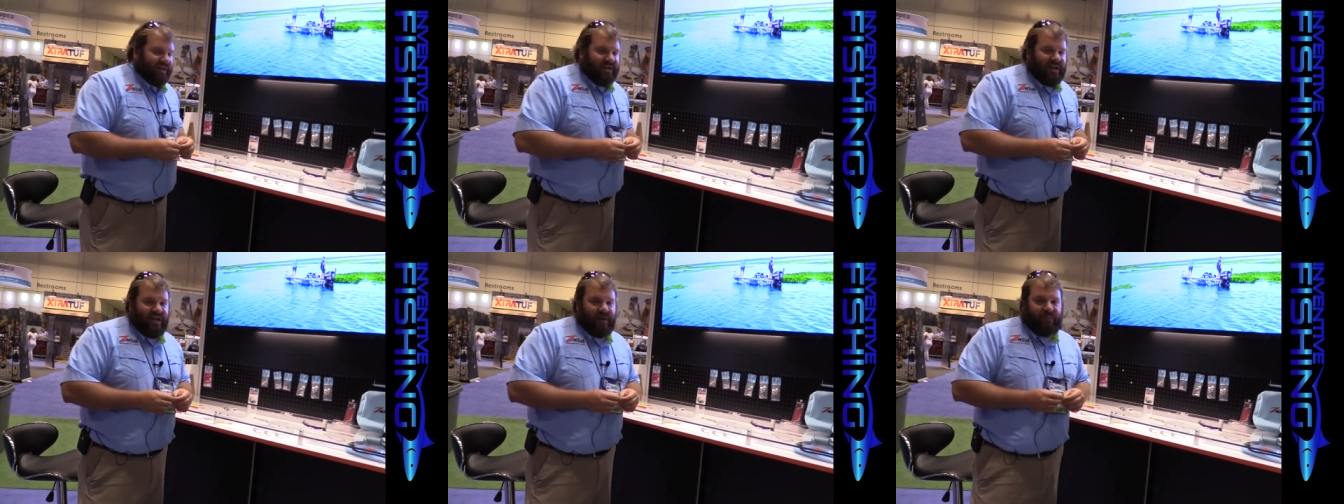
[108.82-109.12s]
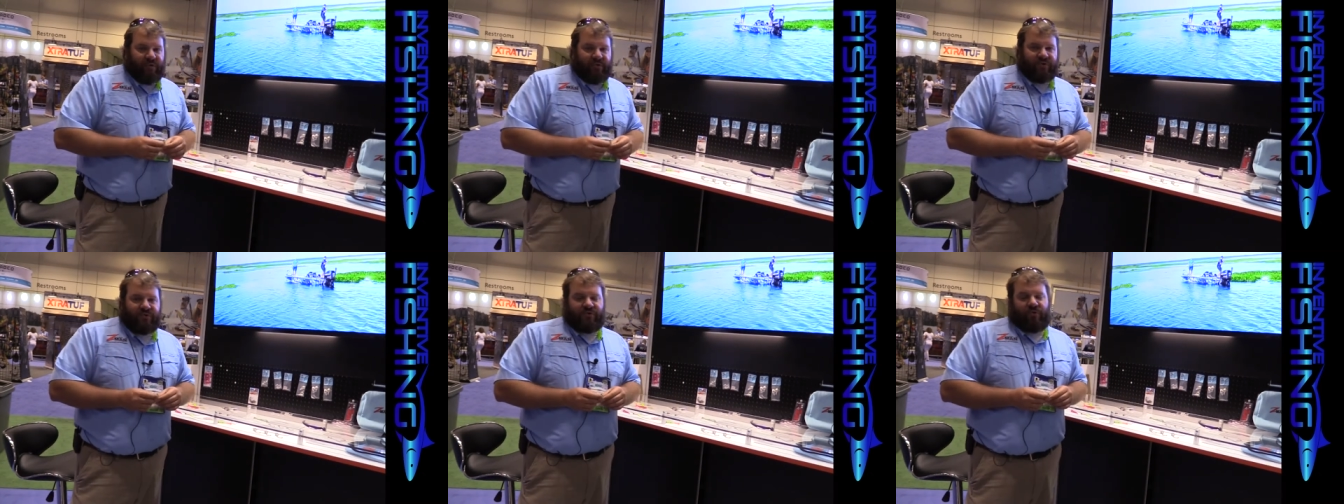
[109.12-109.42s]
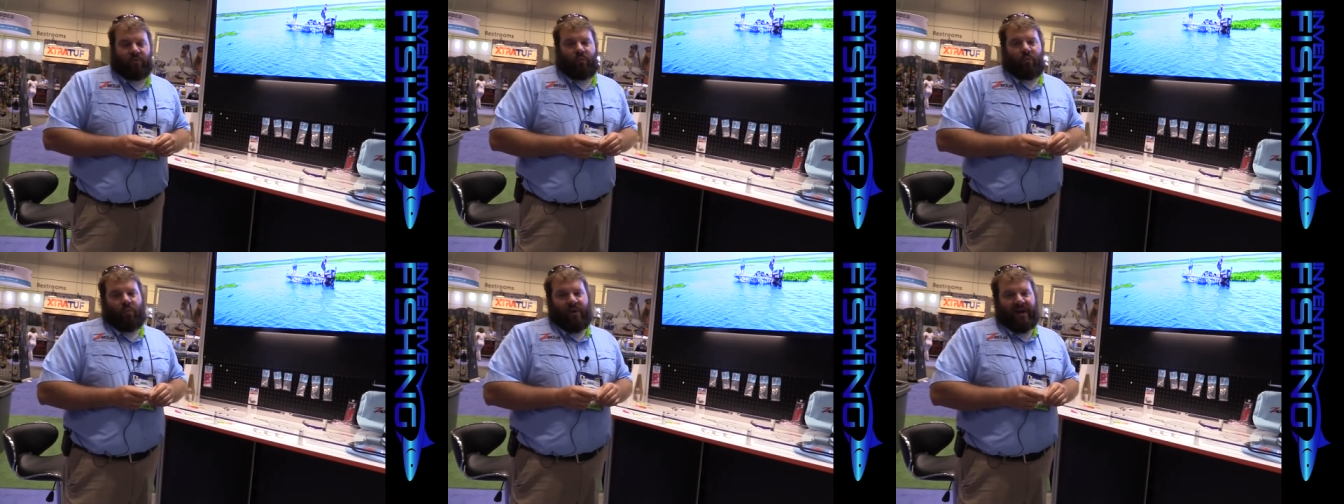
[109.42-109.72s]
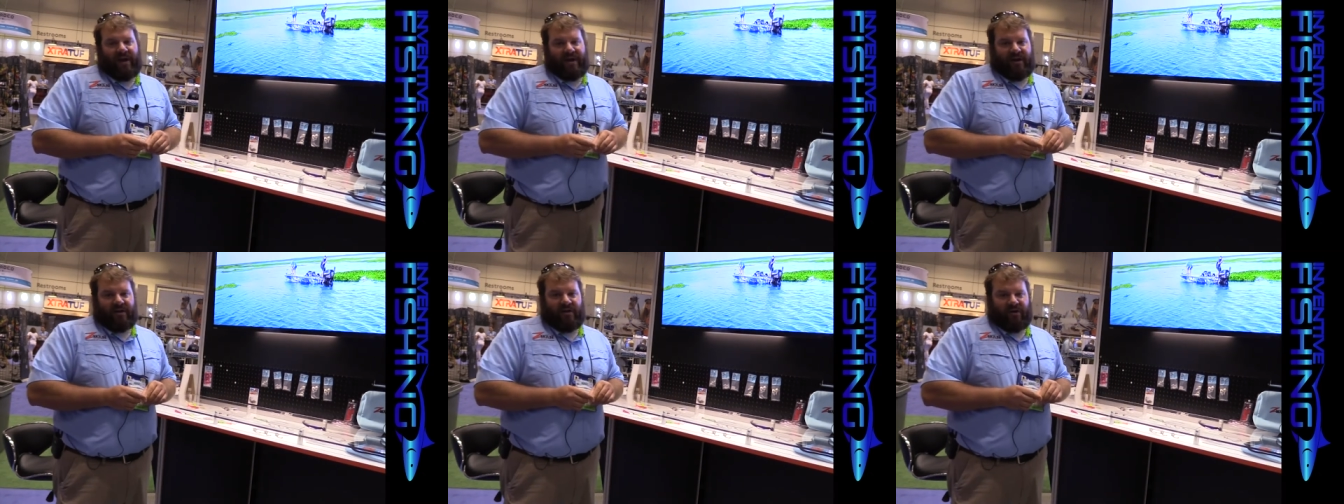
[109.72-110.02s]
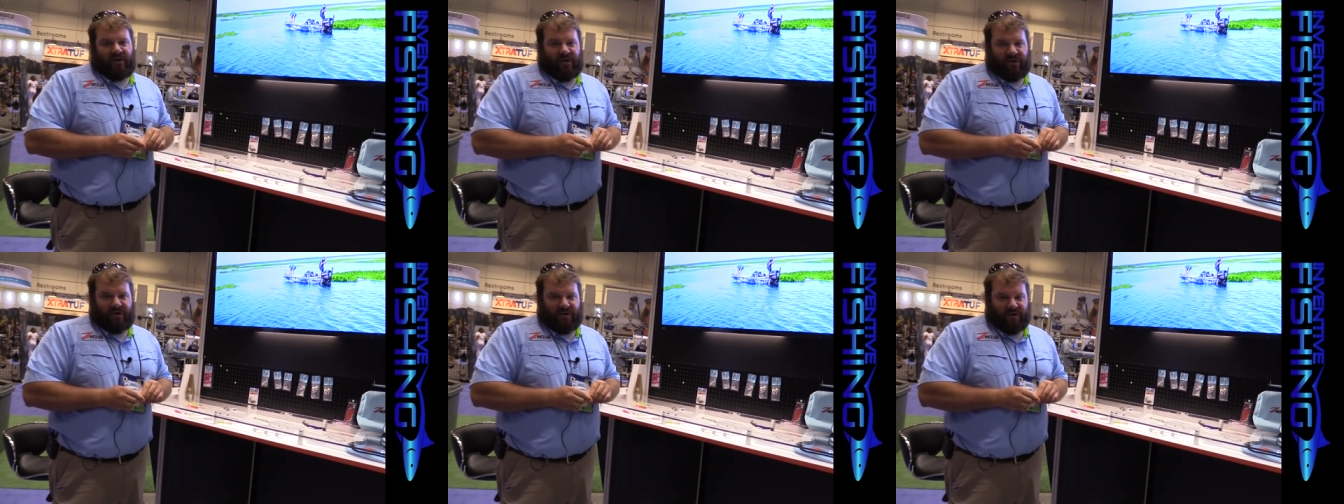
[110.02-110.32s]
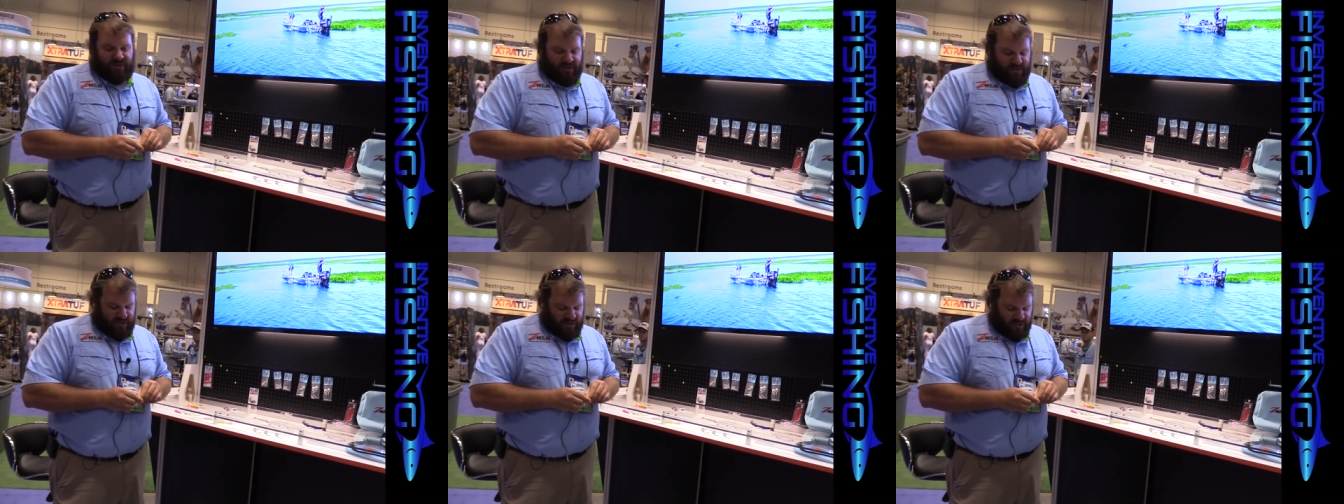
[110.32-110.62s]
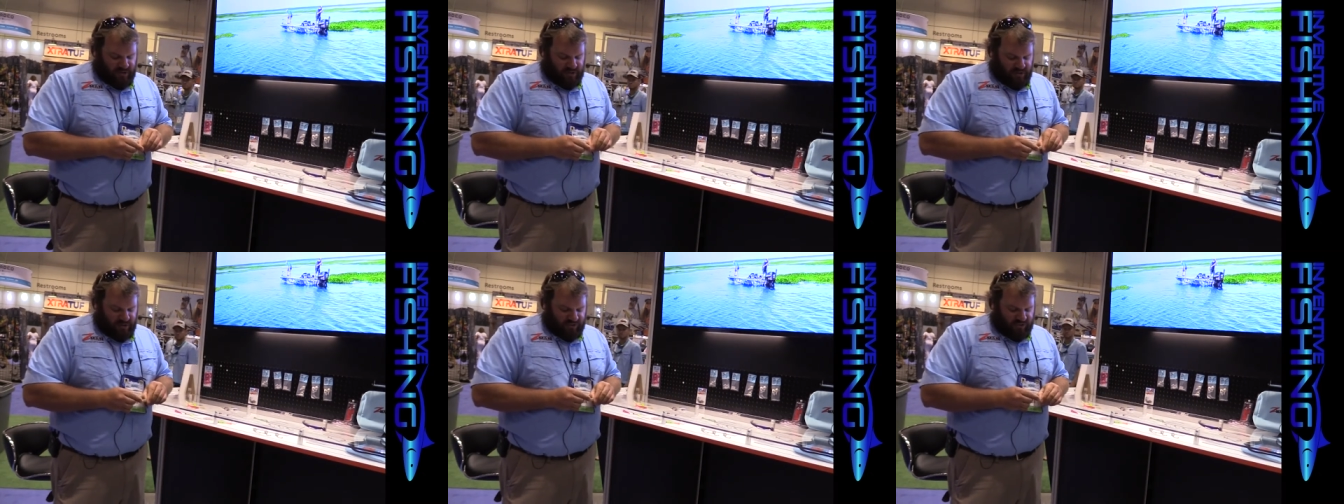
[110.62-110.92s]
Keepers weighted hook.
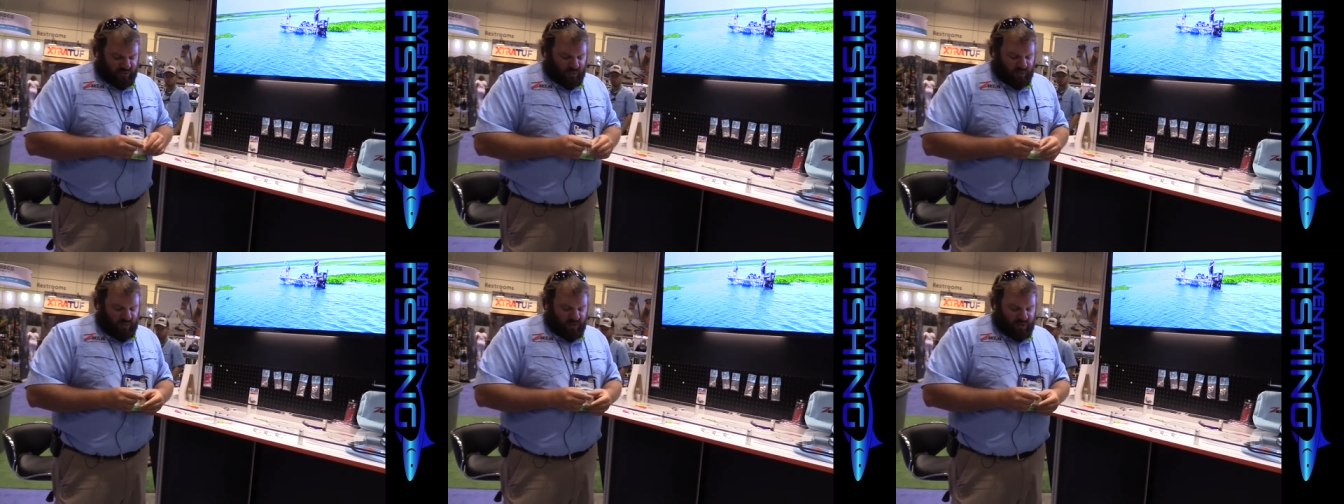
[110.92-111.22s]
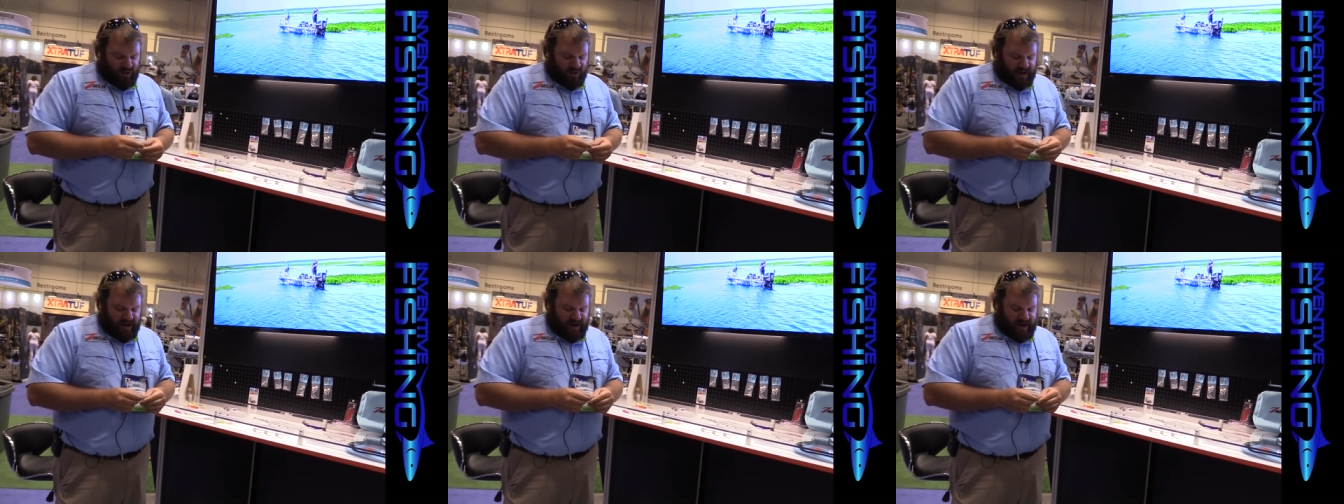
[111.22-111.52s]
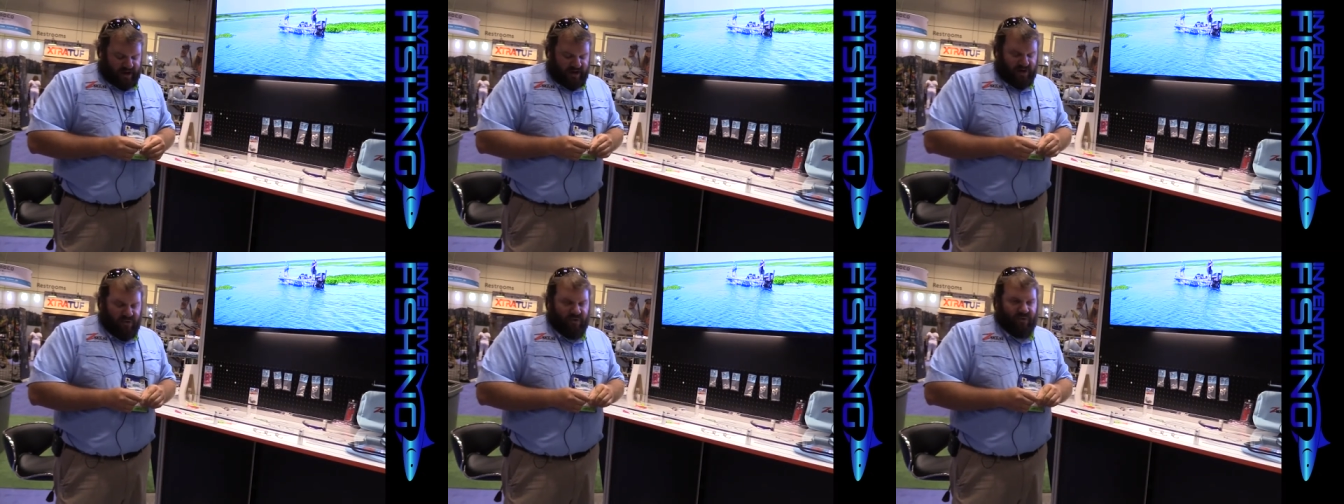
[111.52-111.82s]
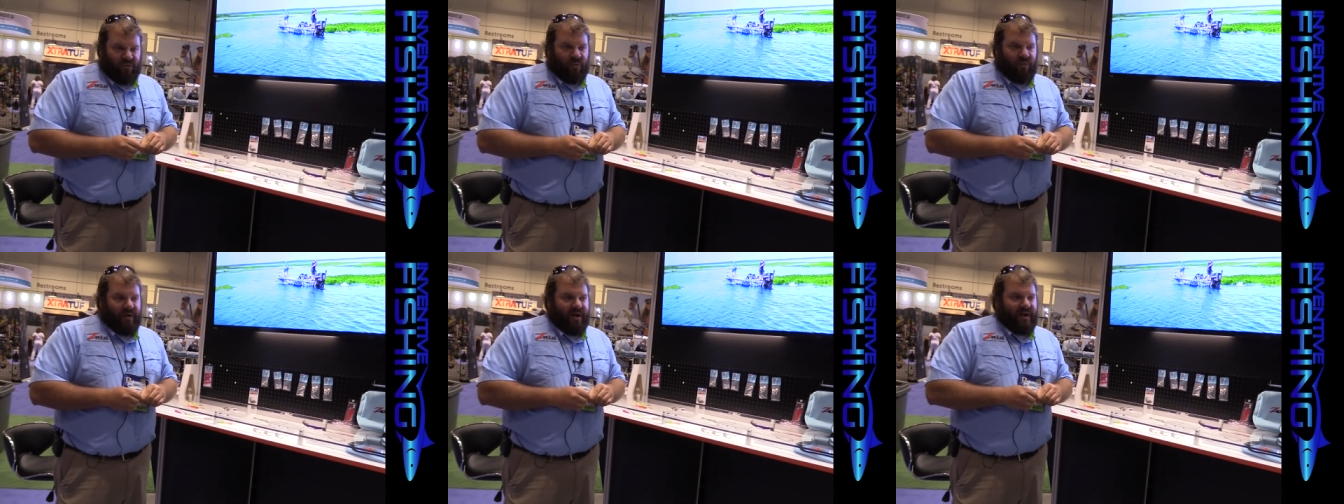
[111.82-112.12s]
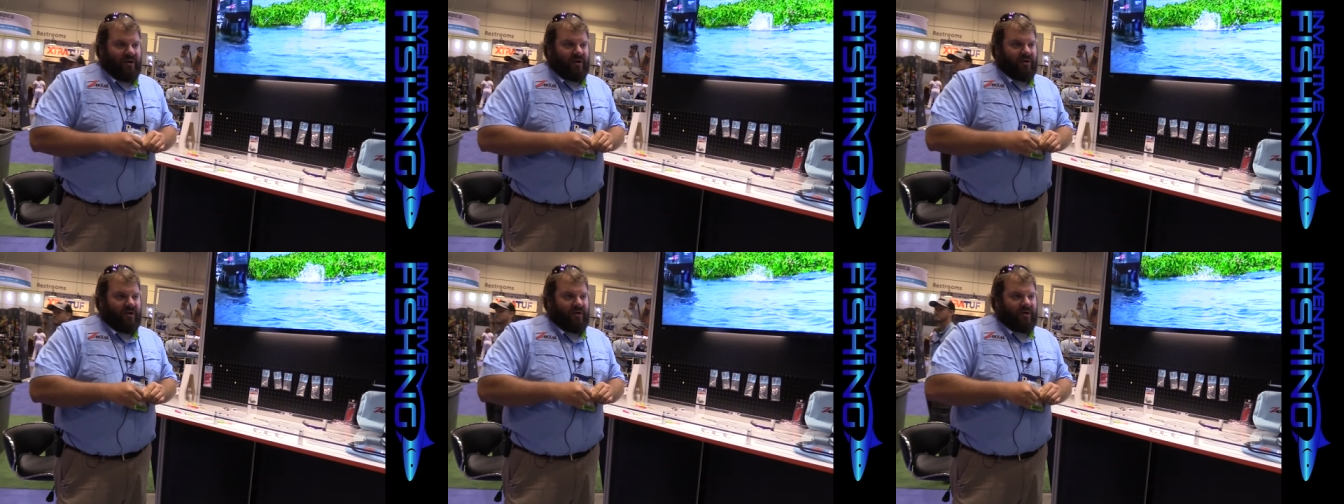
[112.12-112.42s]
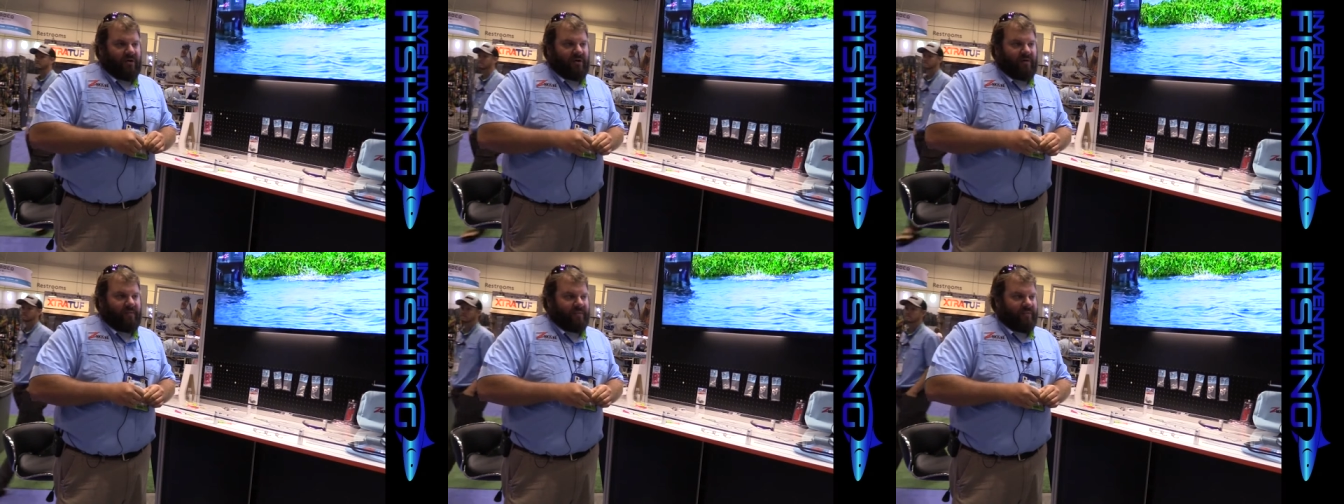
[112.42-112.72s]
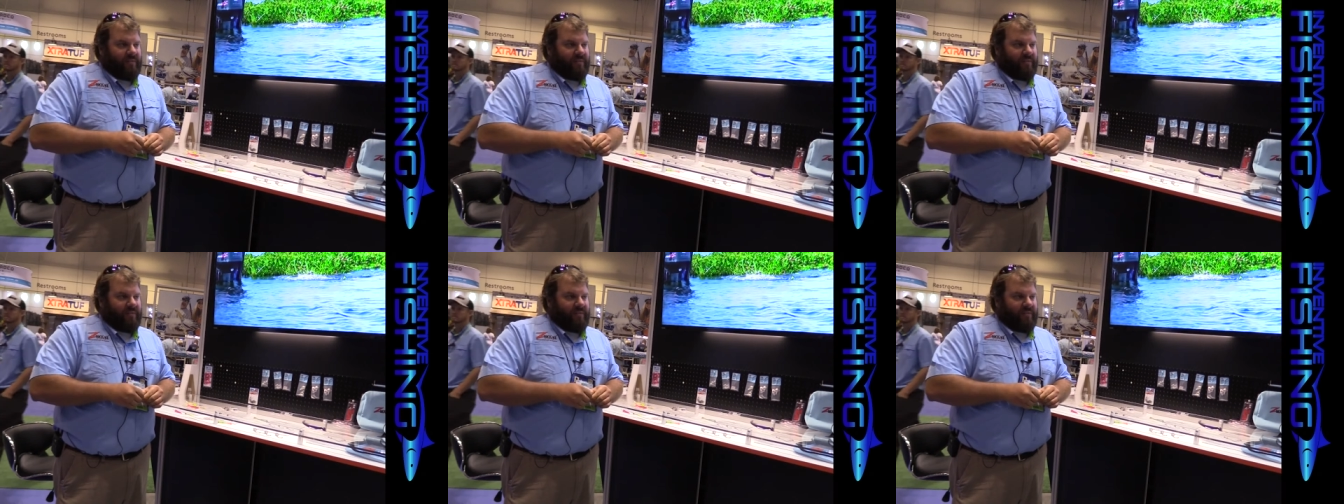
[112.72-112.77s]
So what we're looking at here on the weighted hook